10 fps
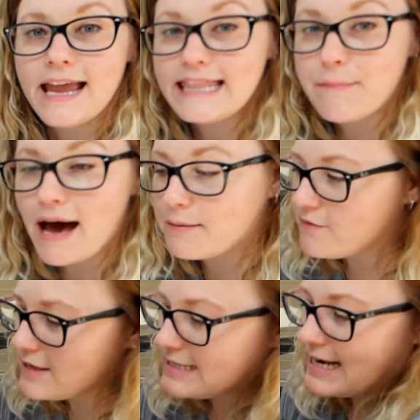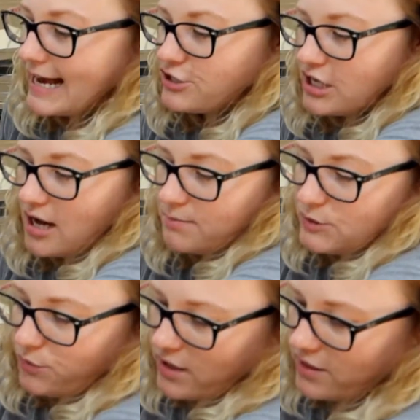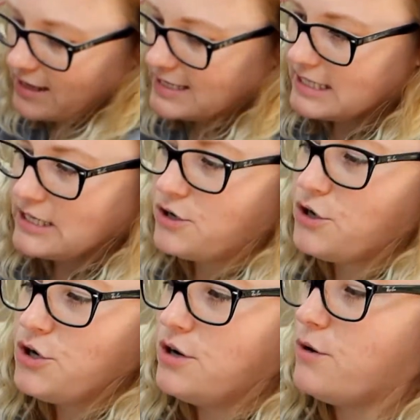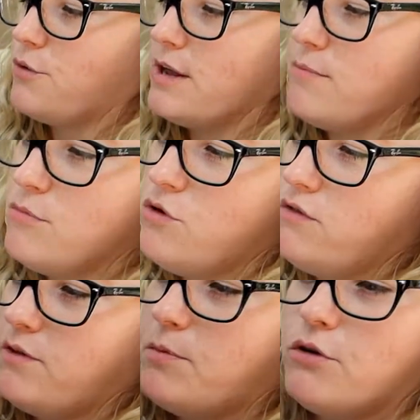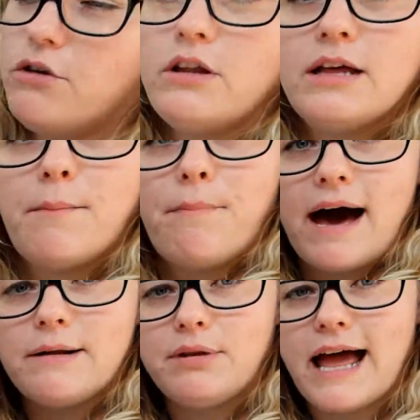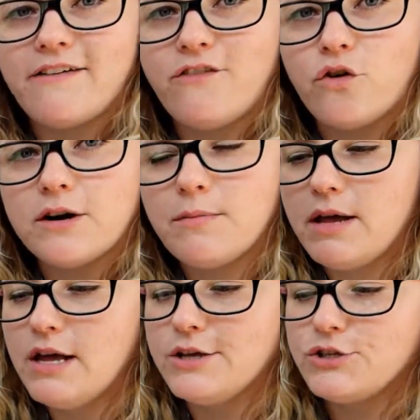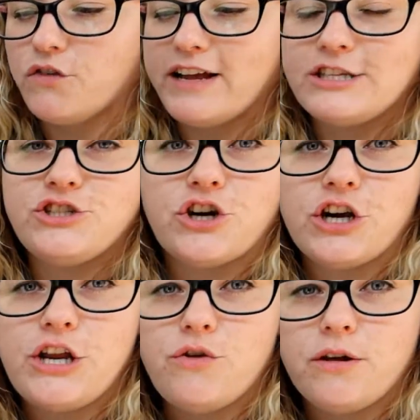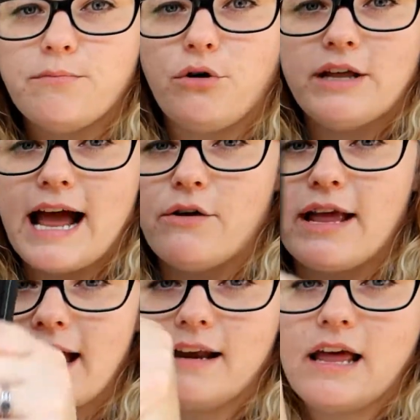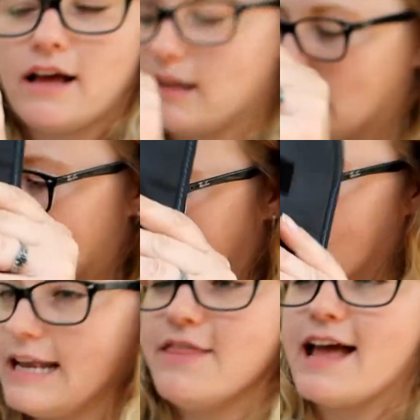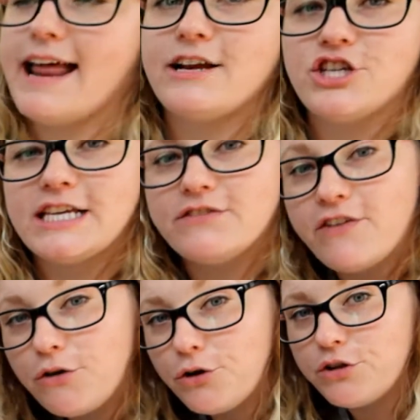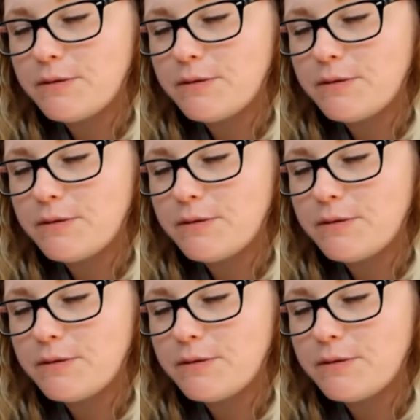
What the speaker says: In the bottom of this, it actually comes with this removable bottom platform, so if it gets dirty, you can pull it out and clean it, and that actually is velcroed in